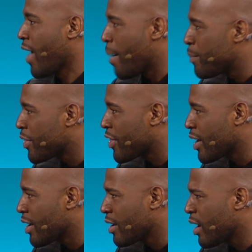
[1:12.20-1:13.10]

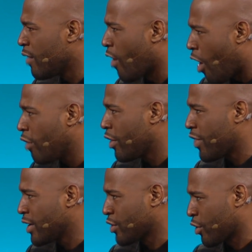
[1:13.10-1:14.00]
empathy, of all the
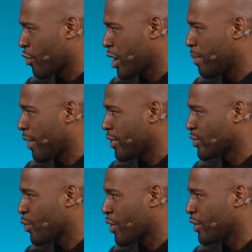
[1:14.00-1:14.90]
things that are great about this
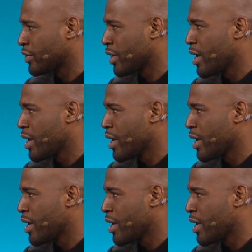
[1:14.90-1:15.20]
world.